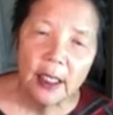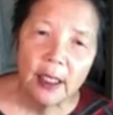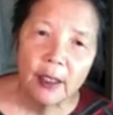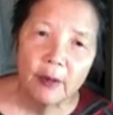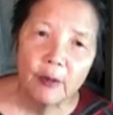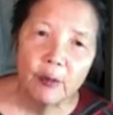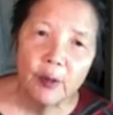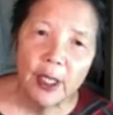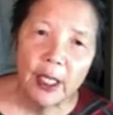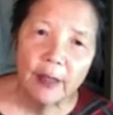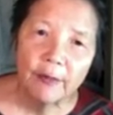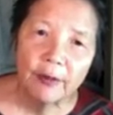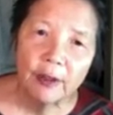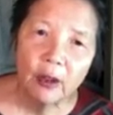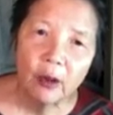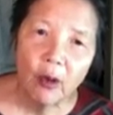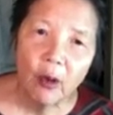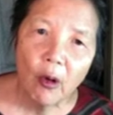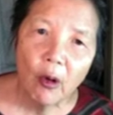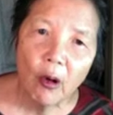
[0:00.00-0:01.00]
We have a
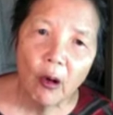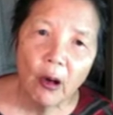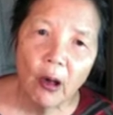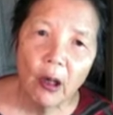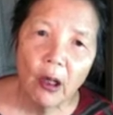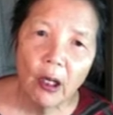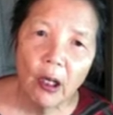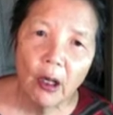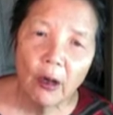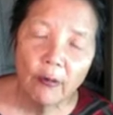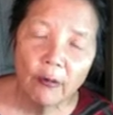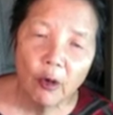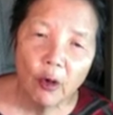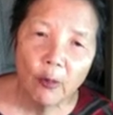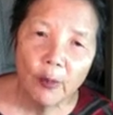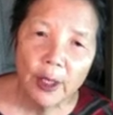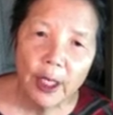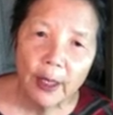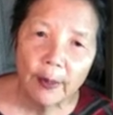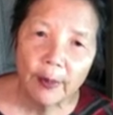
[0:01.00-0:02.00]
law of
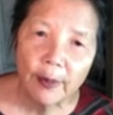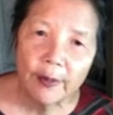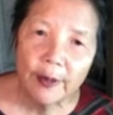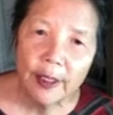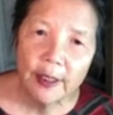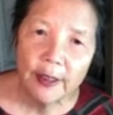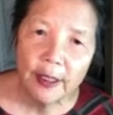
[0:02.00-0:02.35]
homeopathy.